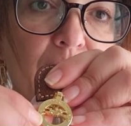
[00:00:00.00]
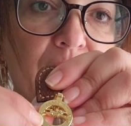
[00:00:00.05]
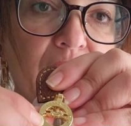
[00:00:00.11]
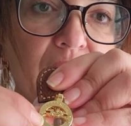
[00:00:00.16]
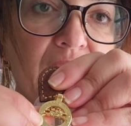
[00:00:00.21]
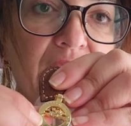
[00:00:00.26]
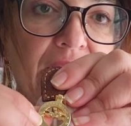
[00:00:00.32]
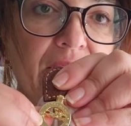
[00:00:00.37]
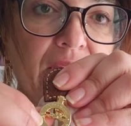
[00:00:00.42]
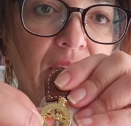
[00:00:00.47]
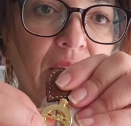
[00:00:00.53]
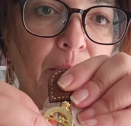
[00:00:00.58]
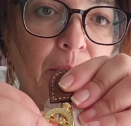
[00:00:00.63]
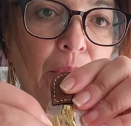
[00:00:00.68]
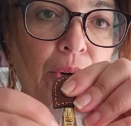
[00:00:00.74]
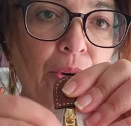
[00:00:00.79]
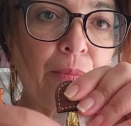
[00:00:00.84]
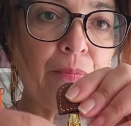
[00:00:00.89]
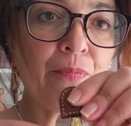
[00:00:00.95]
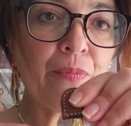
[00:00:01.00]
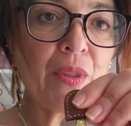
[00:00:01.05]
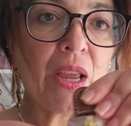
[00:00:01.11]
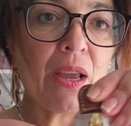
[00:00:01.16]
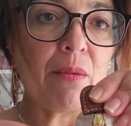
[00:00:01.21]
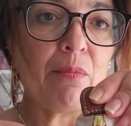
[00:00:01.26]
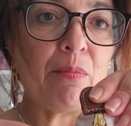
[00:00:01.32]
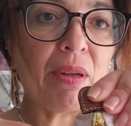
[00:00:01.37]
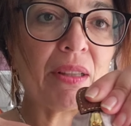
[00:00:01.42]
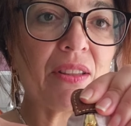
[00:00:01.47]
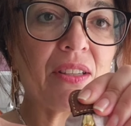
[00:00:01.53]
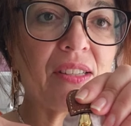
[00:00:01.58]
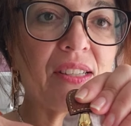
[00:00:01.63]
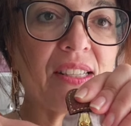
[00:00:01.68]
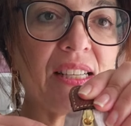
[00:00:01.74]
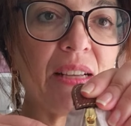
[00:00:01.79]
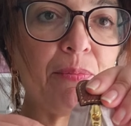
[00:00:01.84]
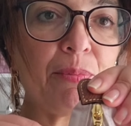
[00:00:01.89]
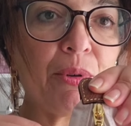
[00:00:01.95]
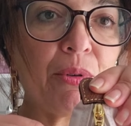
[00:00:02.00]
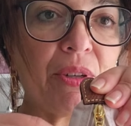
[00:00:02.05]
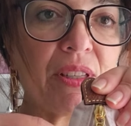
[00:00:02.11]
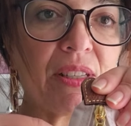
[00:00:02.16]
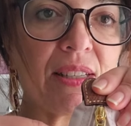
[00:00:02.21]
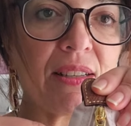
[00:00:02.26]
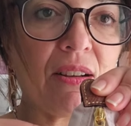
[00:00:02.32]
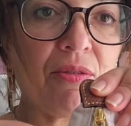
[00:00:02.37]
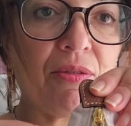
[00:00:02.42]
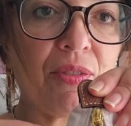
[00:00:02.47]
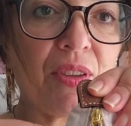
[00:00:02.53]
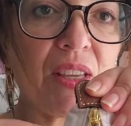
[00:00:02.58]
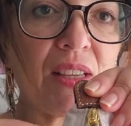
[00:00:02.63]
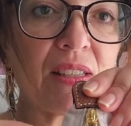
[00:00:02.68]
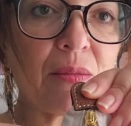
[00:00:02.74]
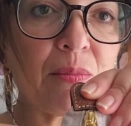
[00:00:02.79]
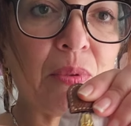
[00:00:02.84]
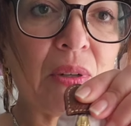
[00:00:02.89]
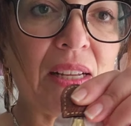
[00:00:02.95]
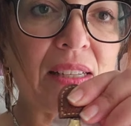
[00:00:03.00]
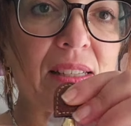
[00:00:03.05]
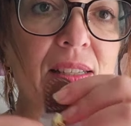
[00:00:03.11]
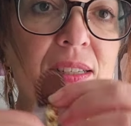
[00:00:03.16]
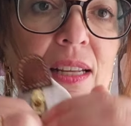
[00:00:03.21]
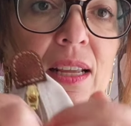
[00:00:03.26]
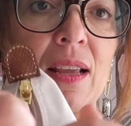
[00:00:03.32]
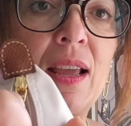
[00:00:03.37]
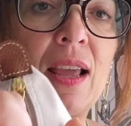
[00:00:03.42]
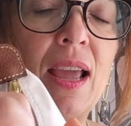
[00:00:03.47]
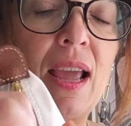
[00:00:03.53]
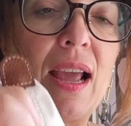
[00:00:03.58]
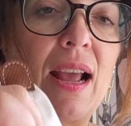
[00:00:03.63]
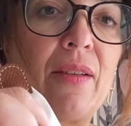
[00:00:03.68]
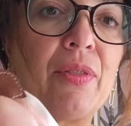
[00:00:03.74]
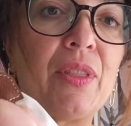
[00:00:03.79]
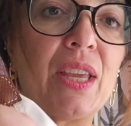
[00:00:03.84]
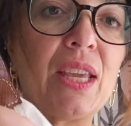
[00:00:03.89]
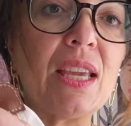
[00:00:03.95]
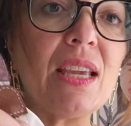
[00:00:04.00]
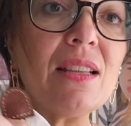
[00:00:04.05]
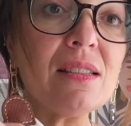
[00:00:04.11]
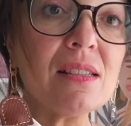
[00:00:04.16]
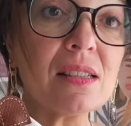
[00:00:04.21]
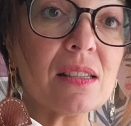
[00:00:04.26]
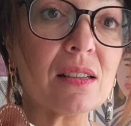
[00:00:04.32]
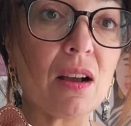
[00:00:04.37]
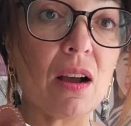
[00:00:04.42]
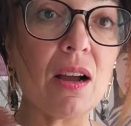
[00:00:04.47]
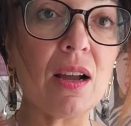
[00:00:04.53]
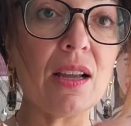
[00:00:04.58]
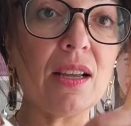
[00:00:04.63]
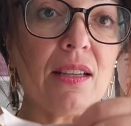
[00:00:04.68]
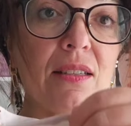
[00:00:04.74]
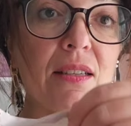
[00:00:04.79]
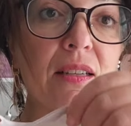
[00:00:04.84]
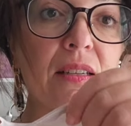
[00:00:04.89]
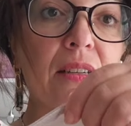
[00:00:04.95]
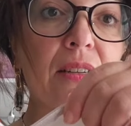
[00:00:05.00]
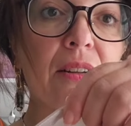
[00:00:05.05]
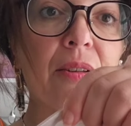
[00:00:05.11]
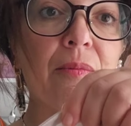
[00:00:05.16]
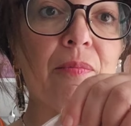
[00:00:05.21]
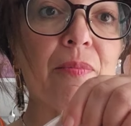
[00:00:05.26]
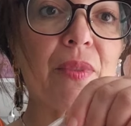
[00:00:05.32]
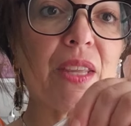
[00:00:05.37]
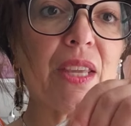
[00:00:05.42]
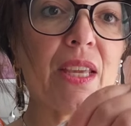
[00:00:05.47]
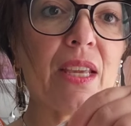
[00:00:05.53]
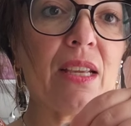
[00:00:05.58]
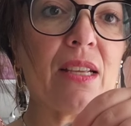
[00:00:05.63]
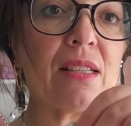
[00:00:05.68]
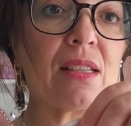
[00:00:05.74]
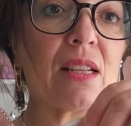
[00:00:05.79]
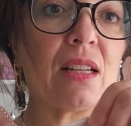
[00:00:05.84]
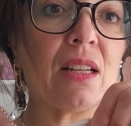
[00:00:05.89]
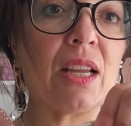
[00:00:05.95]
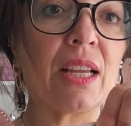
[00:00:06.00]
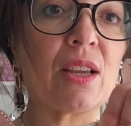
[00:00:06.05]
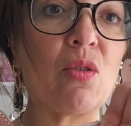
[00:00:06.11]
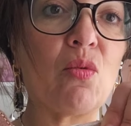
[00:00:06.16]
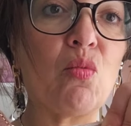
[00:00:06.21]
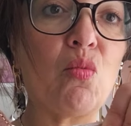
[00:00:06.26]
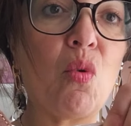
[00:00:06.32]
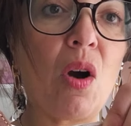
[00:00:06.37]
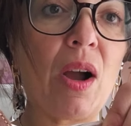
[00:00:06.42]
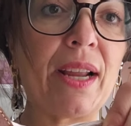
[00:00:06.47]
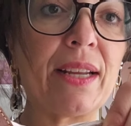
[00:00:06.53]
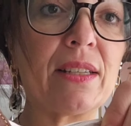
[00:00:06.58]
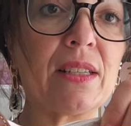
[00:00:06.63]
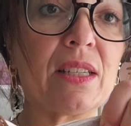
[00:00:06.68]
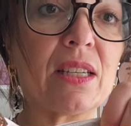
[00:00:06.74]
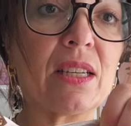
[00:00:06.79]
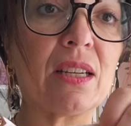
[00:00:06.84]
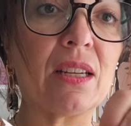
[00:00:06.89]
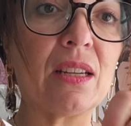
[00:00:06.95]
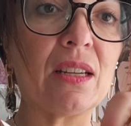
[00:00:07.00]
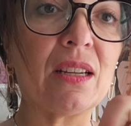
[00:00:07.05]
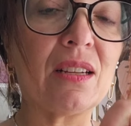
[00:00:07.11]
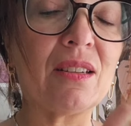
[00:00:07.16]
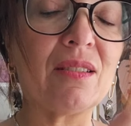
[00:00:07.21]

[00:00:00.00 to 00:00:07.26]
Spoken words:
with the date at the bottom, but the zipper itself is a plastic, and the inside is like a white